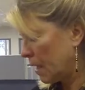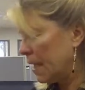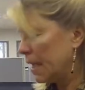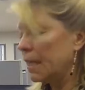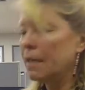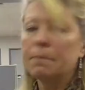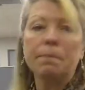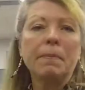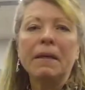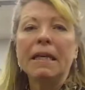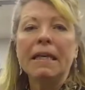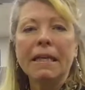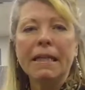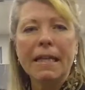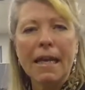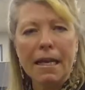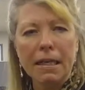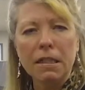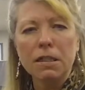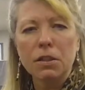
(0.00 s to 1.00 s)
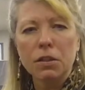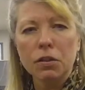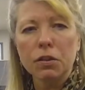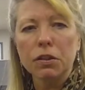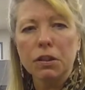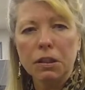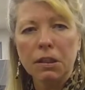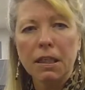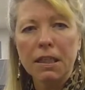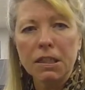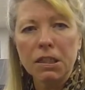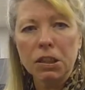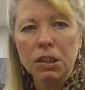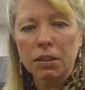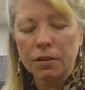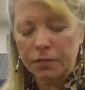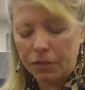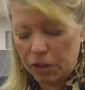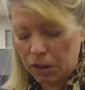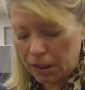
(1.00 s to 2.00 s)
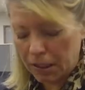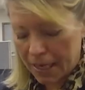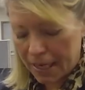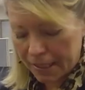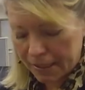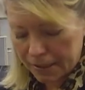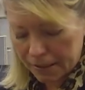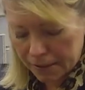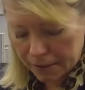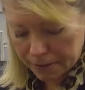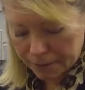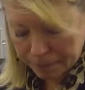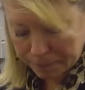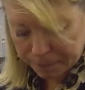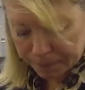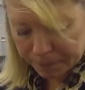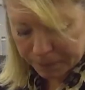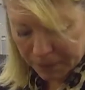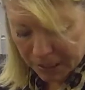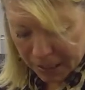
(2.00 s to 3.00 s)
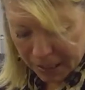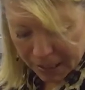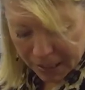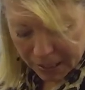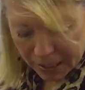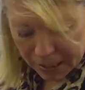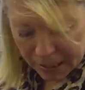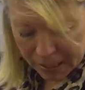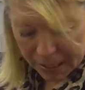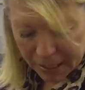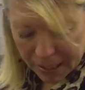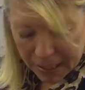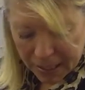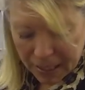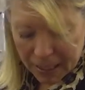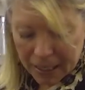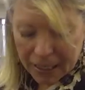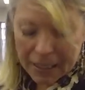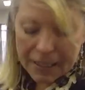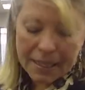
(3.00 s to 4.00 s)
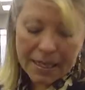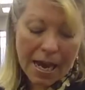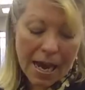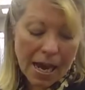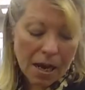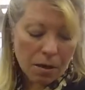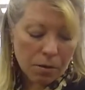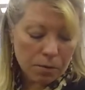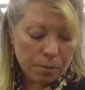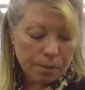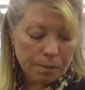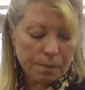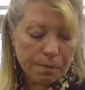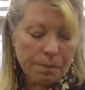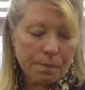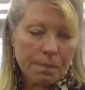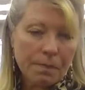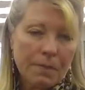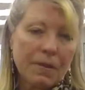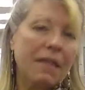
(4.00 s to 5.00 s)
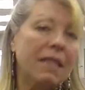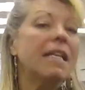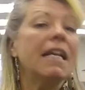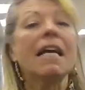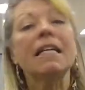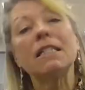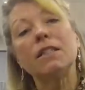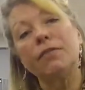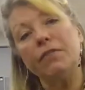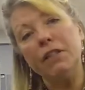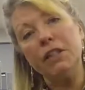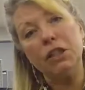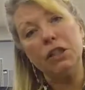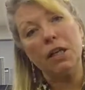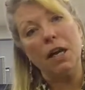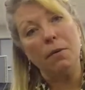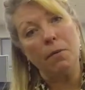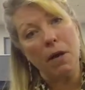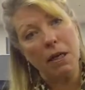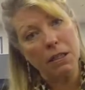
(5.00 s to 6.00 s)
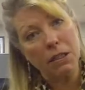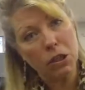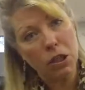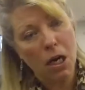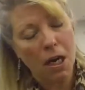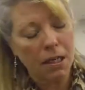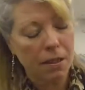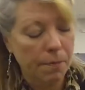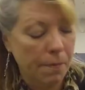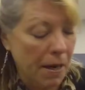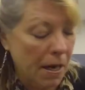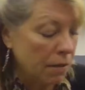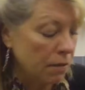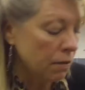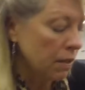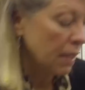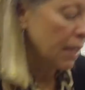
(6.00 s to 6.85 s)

impede any circulation of your legs. Now, the next feature I want to talk about